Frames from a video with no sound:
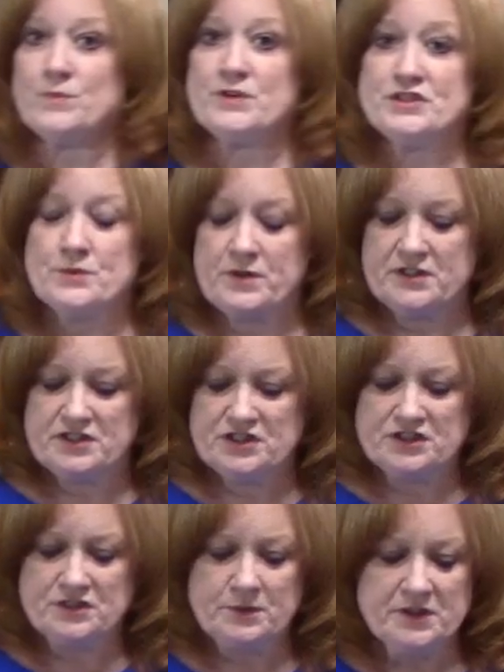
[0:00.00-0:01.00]
what you want to
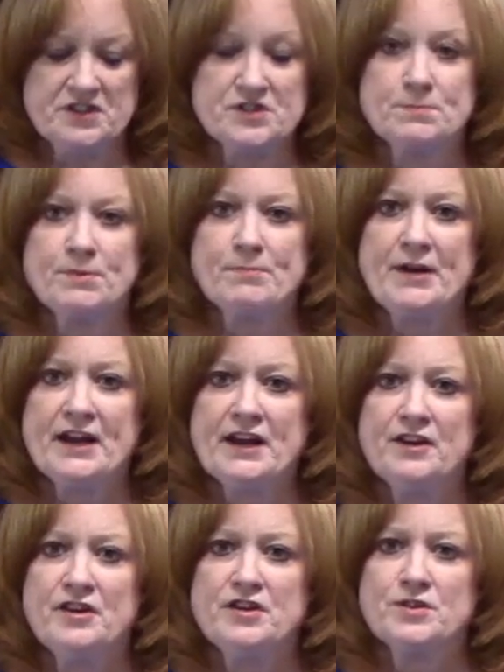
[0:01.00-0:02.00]
do is
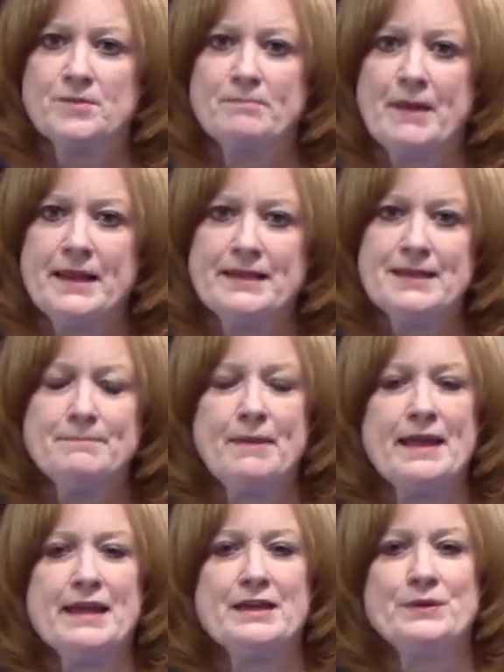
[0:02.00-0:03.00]
prepare your baking
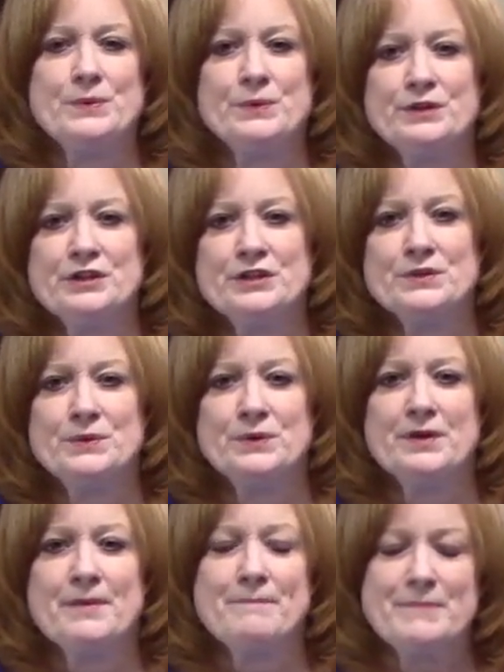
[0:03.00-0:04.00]
pan or
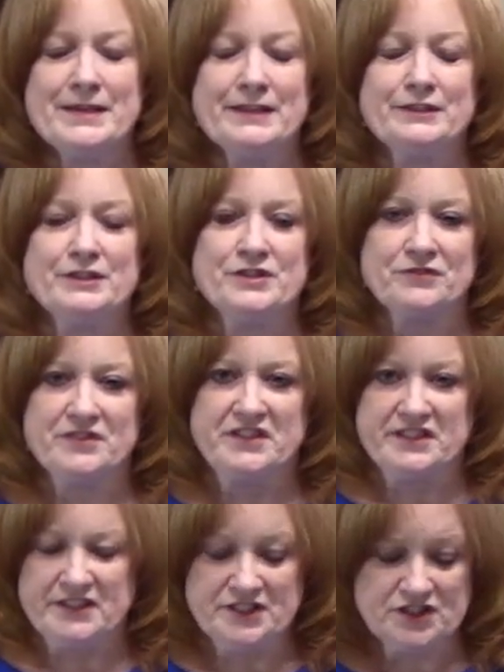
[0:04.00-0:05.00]
your meatloaf
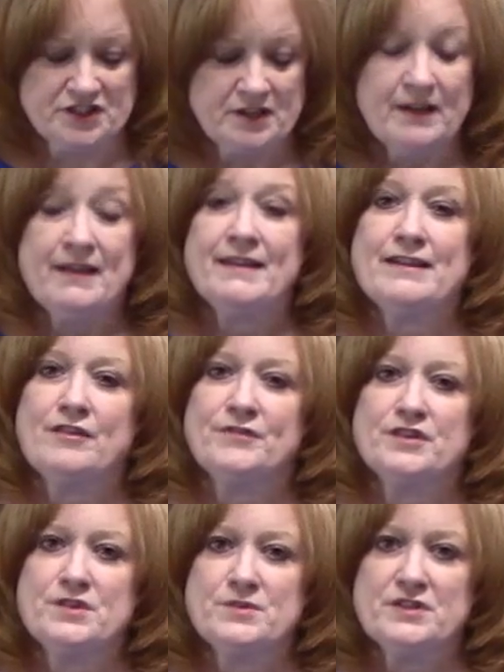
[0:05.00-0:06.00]
dish. Now, if
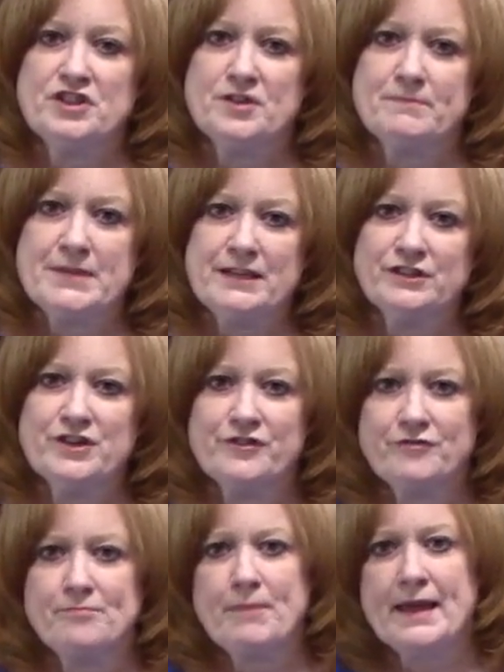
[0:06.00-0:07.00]
you're using your
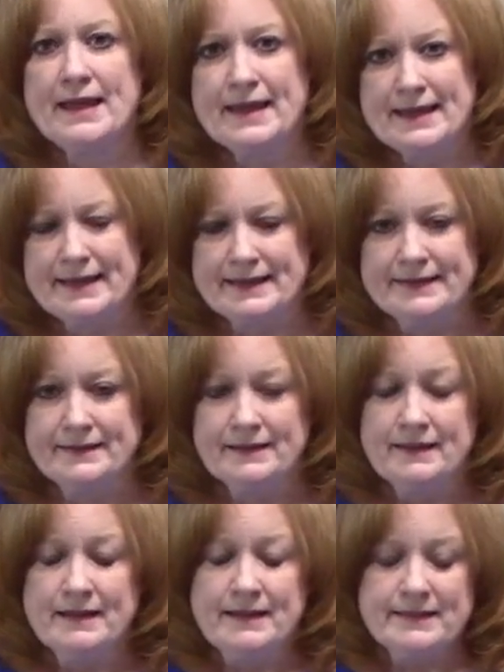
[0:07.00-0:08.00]
meatloaf pan,
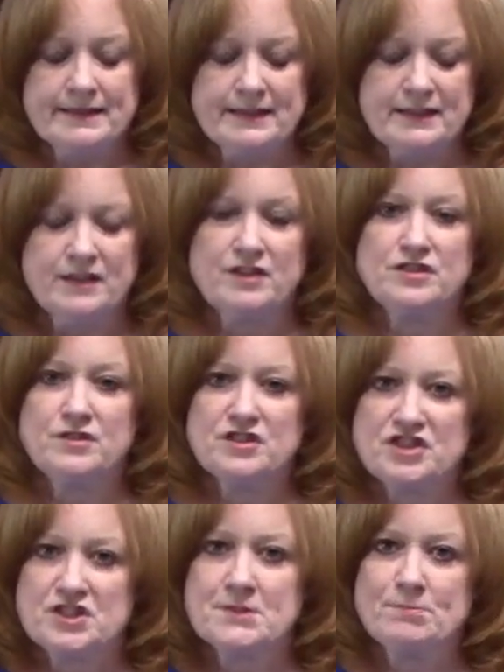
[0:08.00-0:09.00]
then you can
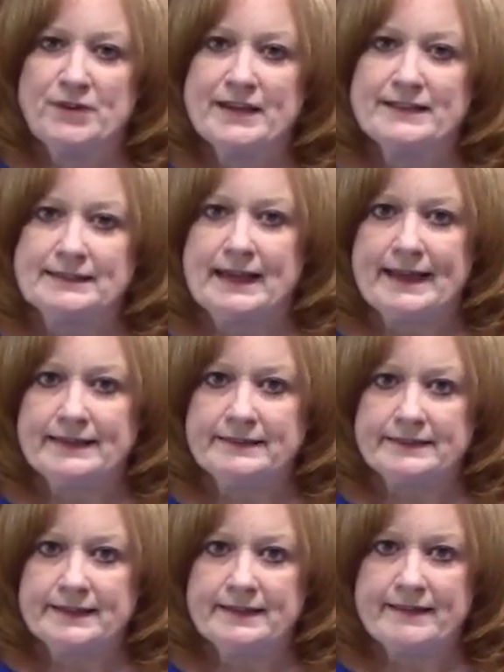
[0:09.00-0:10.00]
just spray it
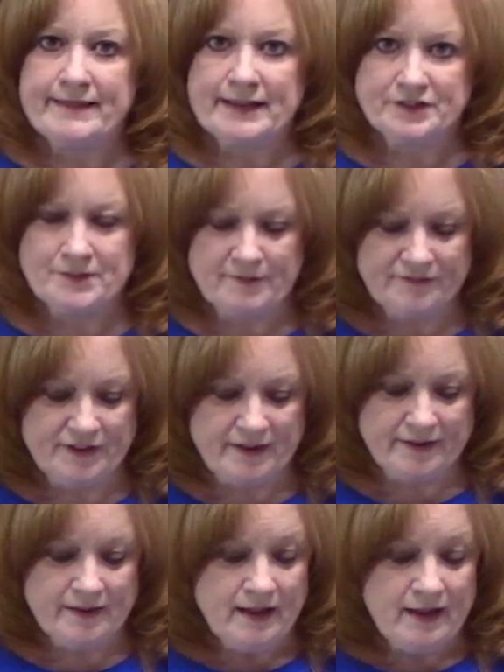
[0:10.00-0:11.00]
lightly and that should be fine.